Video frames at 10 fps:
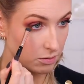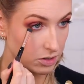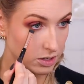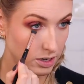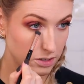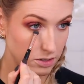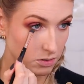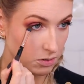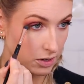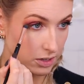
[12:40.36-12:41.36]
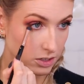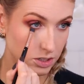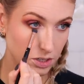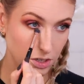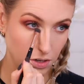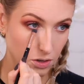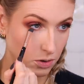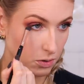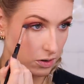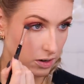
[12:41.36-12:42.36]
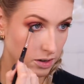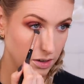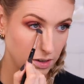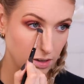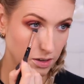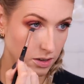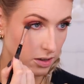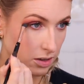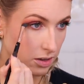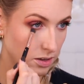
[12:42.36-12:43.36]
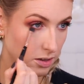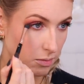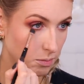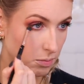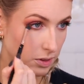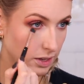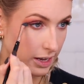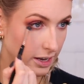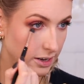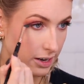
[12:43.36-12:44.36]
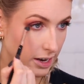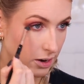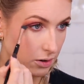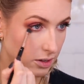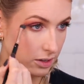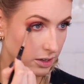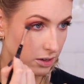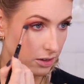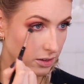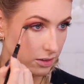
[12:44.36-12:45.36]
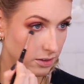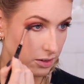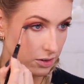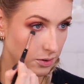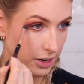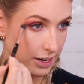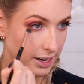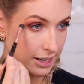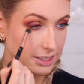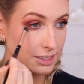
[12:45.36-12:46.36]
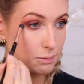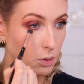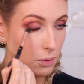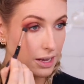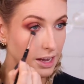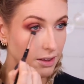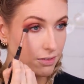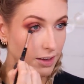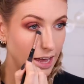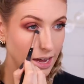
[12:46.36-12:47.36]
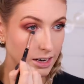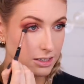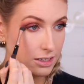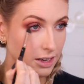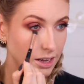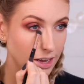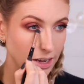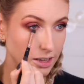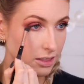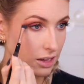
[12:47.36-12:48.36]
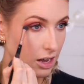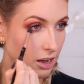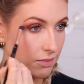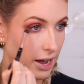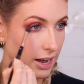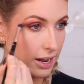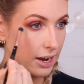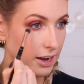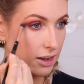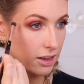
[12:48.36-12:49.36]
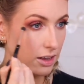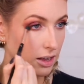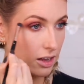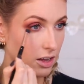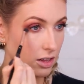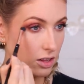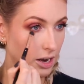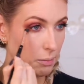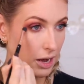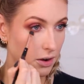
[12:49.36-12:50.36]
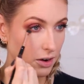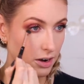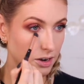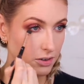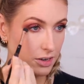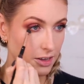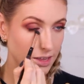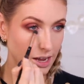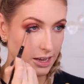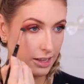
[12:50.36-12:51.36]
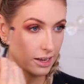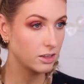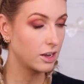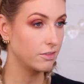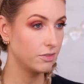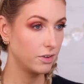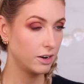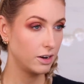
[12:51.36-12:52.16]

I'm just going to blend out a little, create a nice smoky effect. I love adding a lot of powder underneath the eye, like a lot of